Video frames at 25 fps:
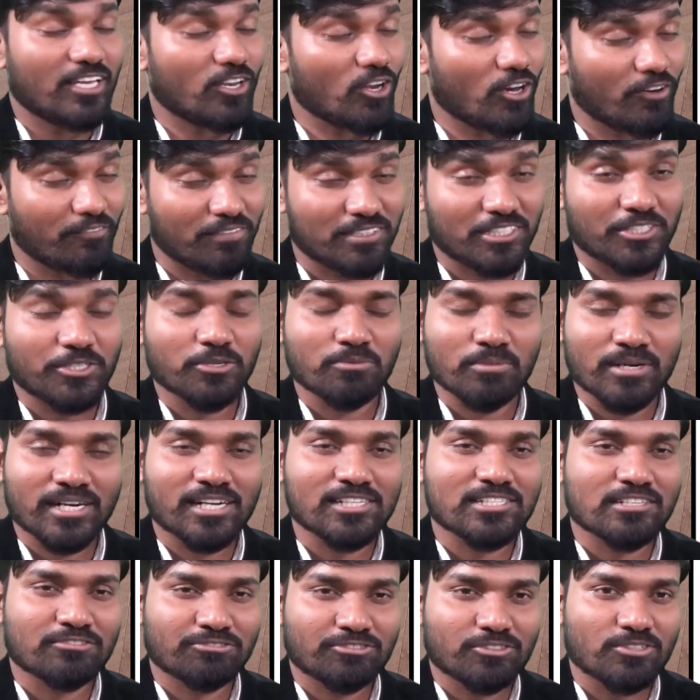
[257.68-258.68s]
along with the
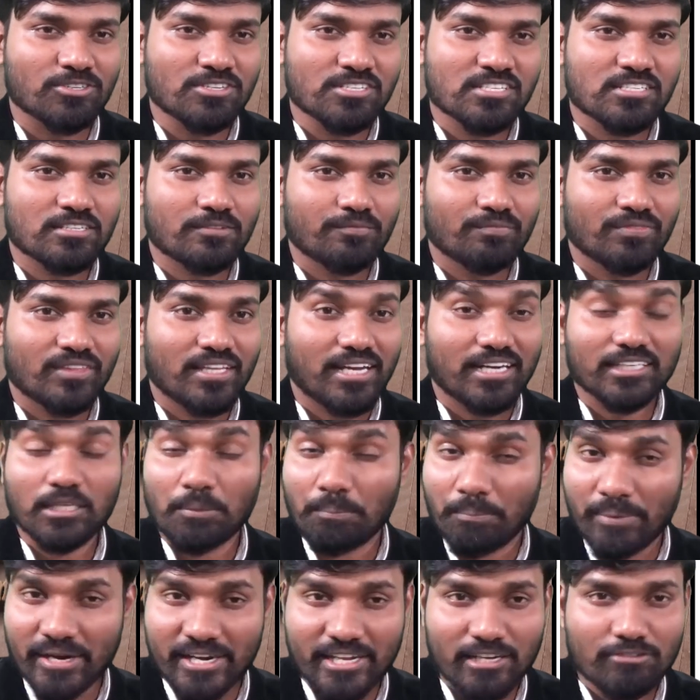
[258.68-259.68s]
numericals, of course, and the
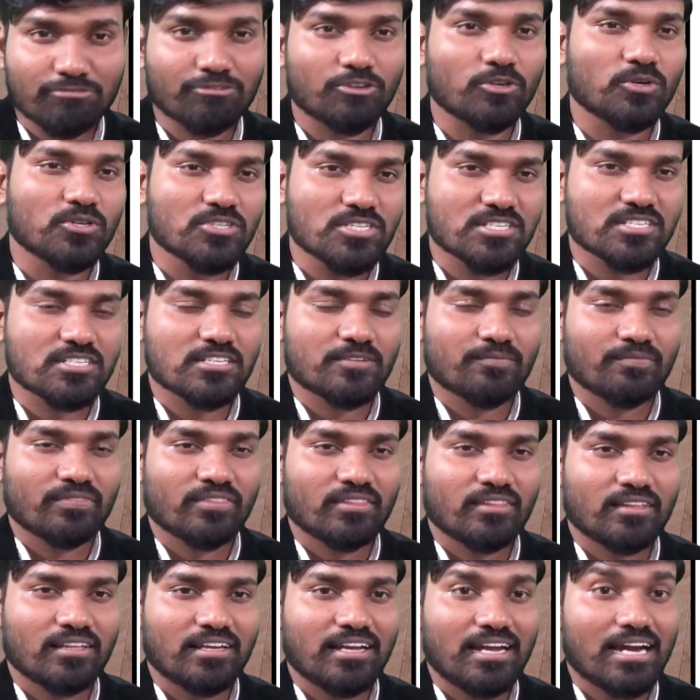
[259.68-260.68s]
PDF notes
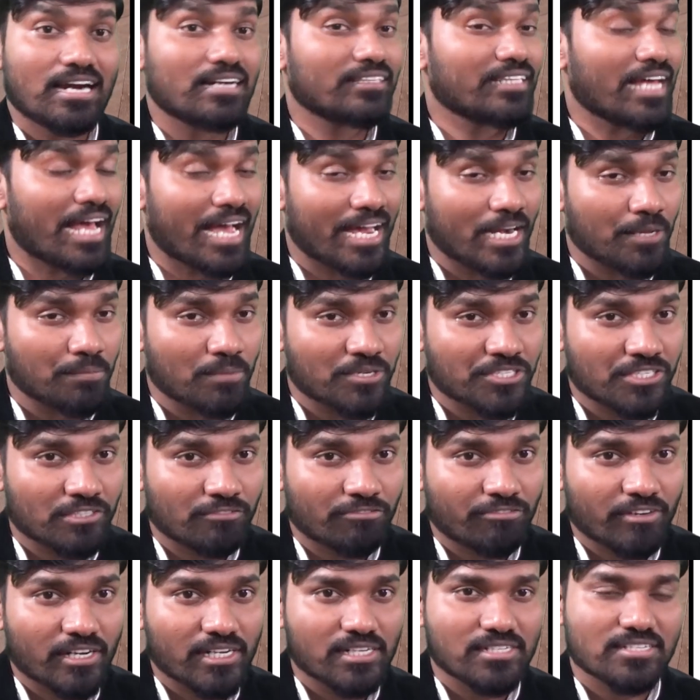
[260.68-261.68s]
and the animation
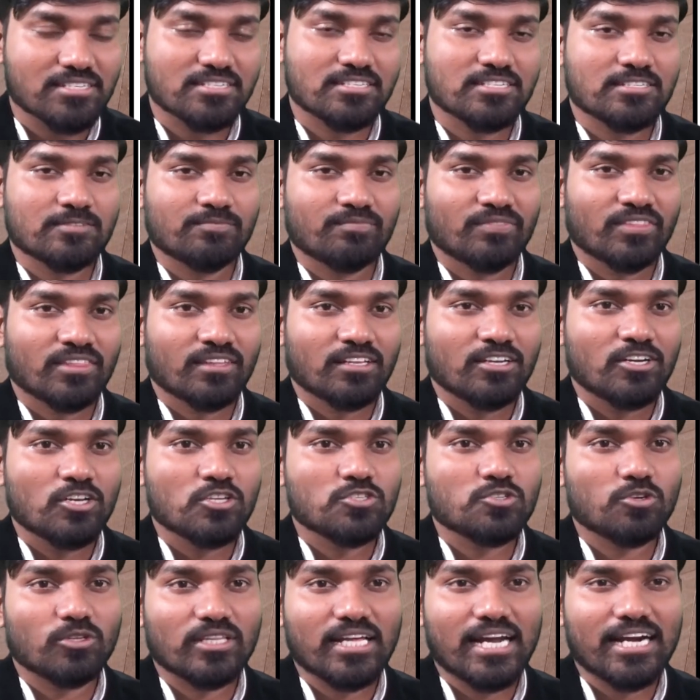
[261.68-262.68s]
files,
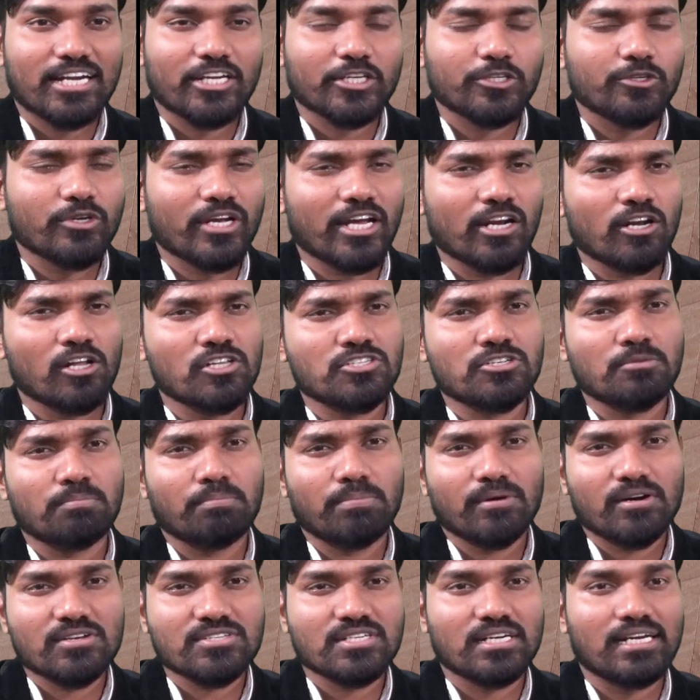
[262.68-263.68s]
so that you can also
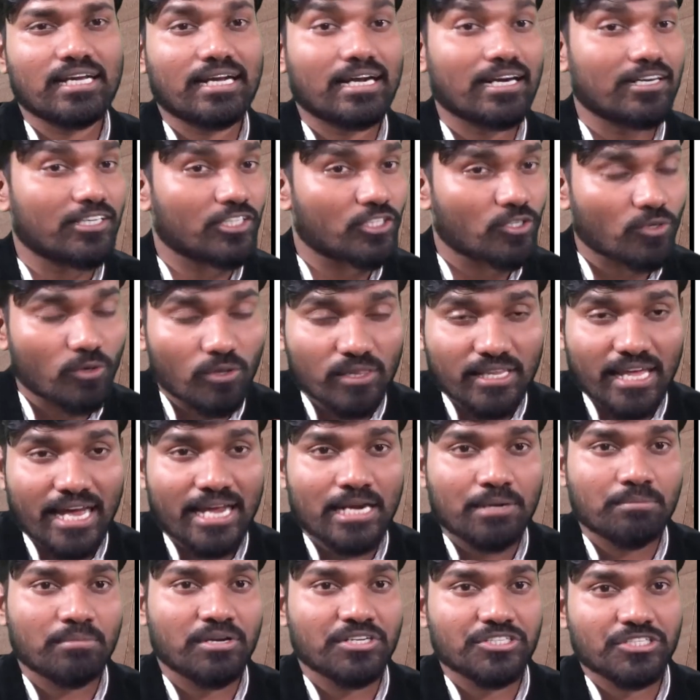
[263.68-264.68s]
personally control the
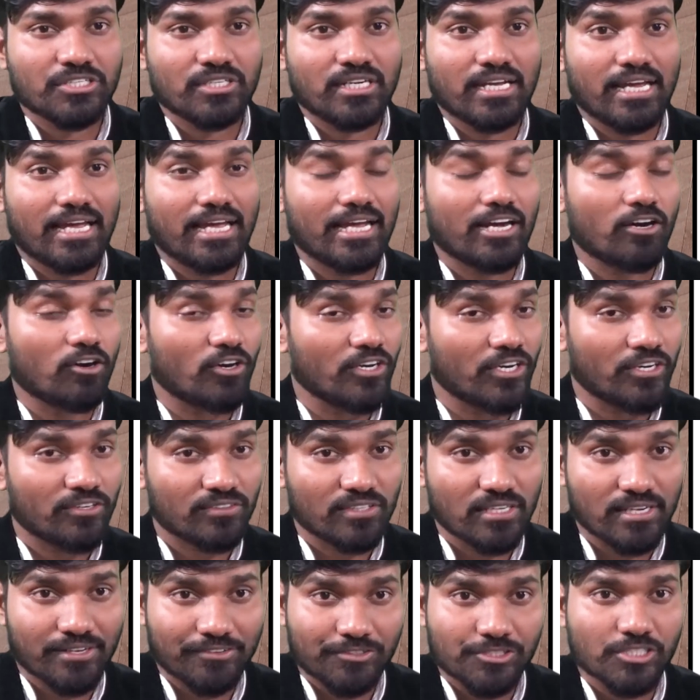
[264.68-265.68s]
animation according to
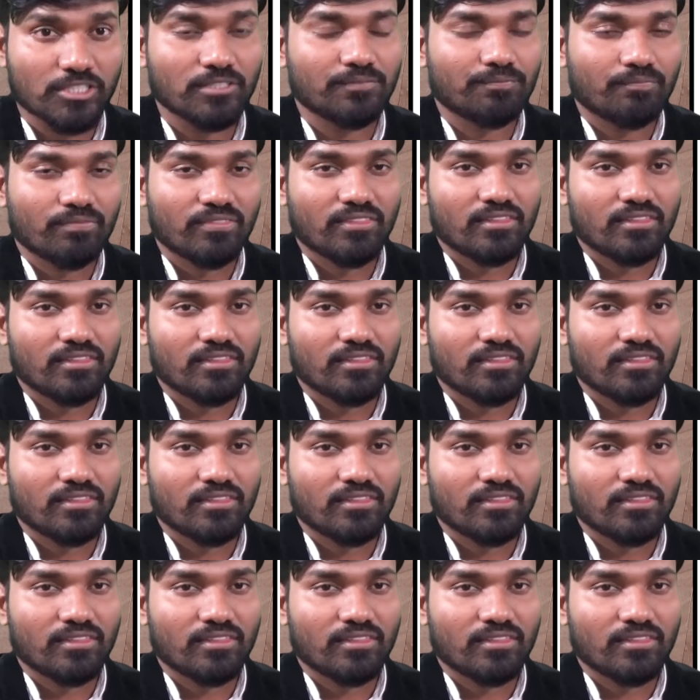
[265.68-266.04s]
the lecture,